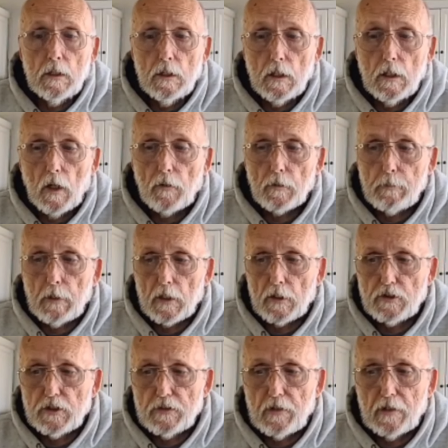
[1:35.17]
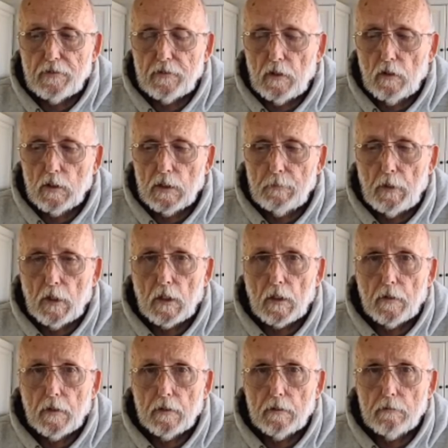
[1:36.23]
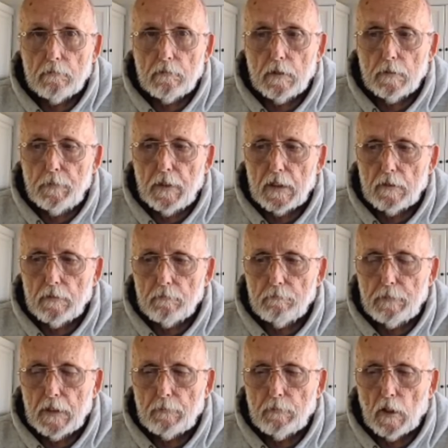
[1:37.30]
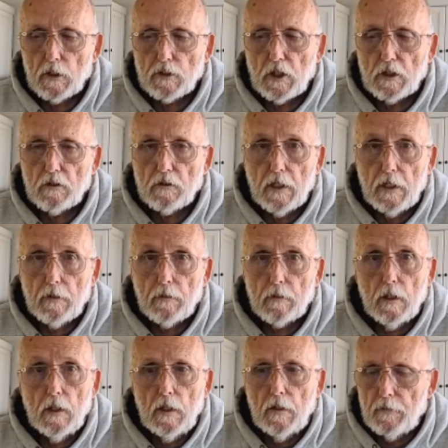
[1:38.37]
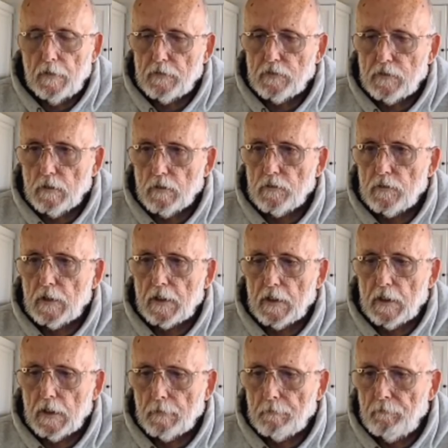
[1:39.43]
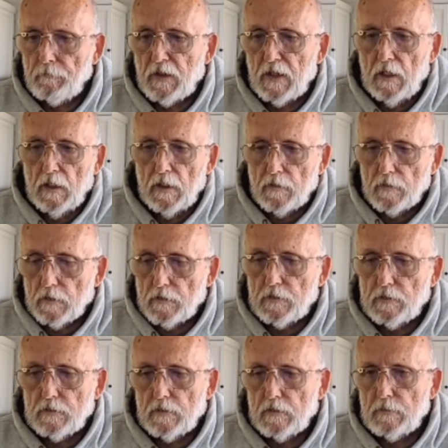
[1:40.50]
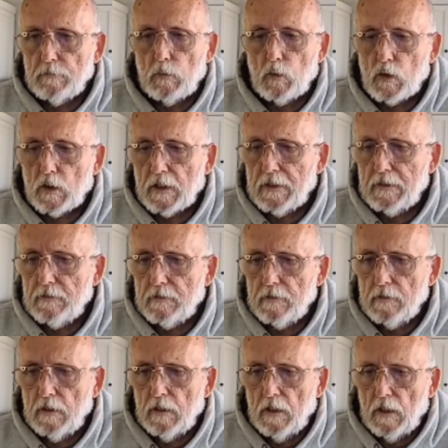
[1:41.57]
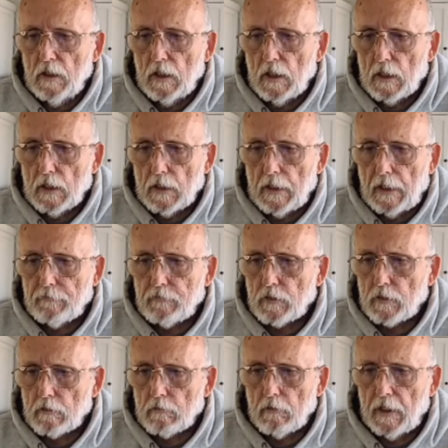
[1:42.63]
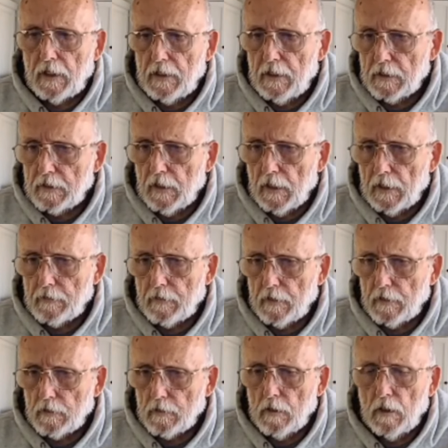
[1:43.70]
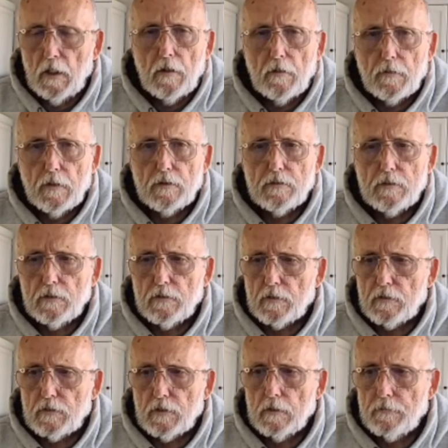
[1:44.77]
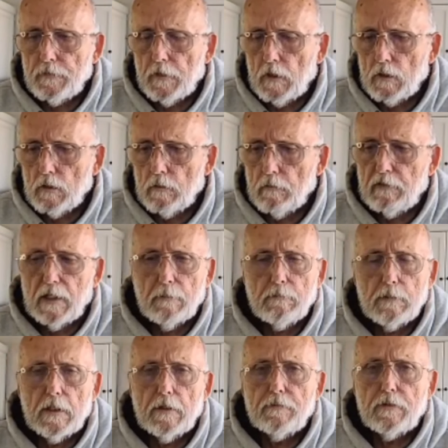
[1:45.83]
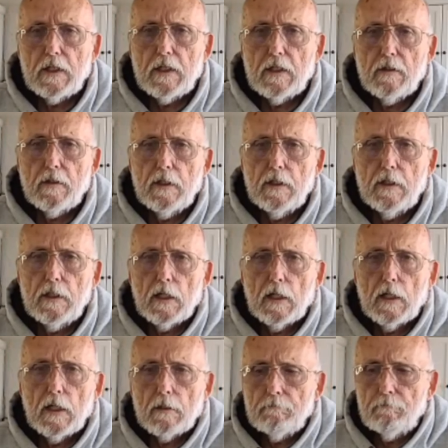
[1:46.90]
other barge is. That's the only part of the big barge underneath that's still sticking up. This is this morning after the crane had got there. This is a still photo of them lifting the